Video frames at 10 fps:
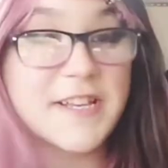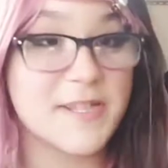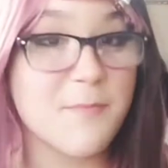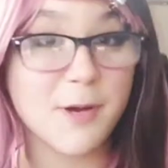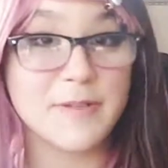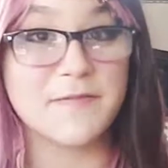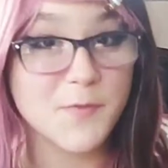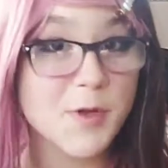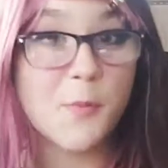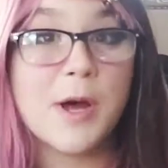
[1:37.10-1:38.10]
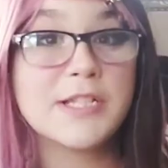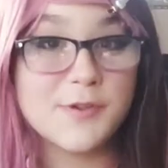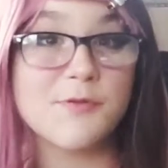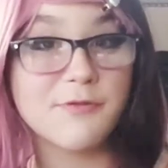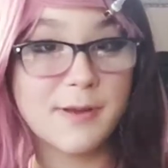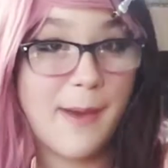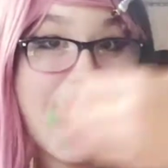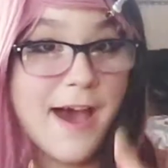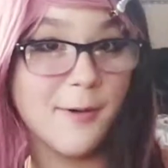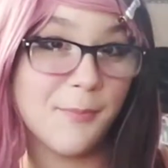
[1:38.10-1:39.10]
defeats the purpose of doing the 1, 2, 3 bam.